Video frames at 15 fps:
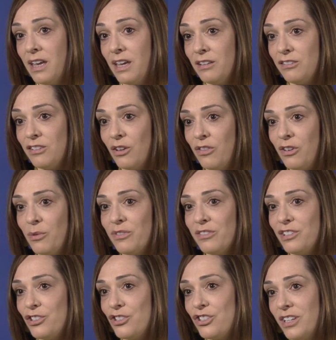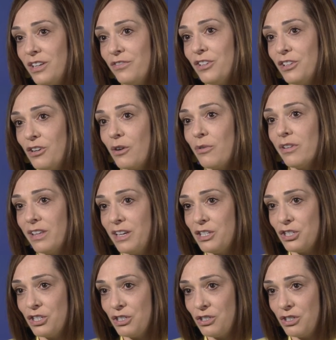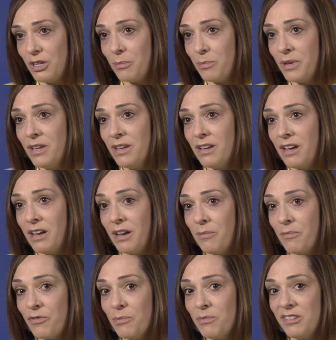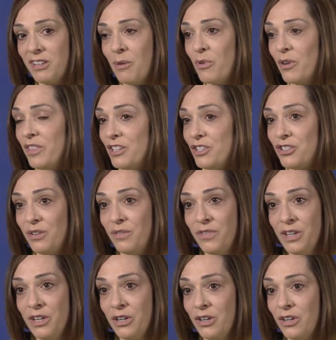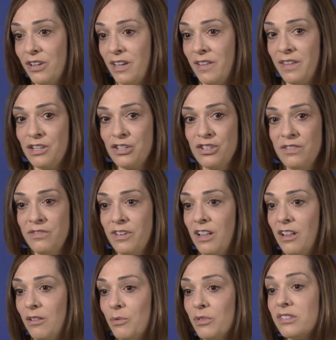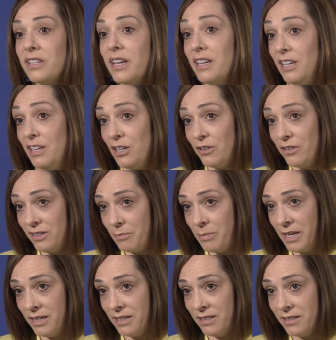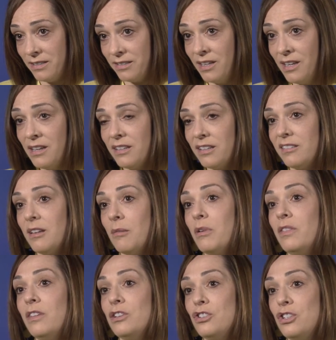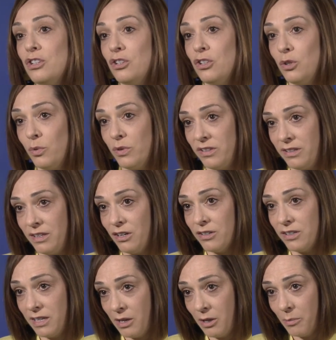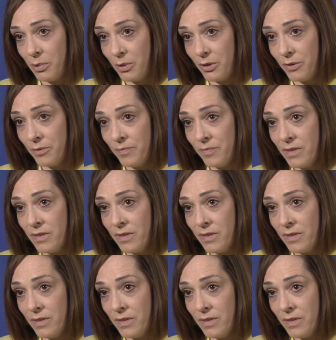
And so there was a shift in our relationship from someone that she feared and that she felt was taking her independence to someone that she knew was there to help her.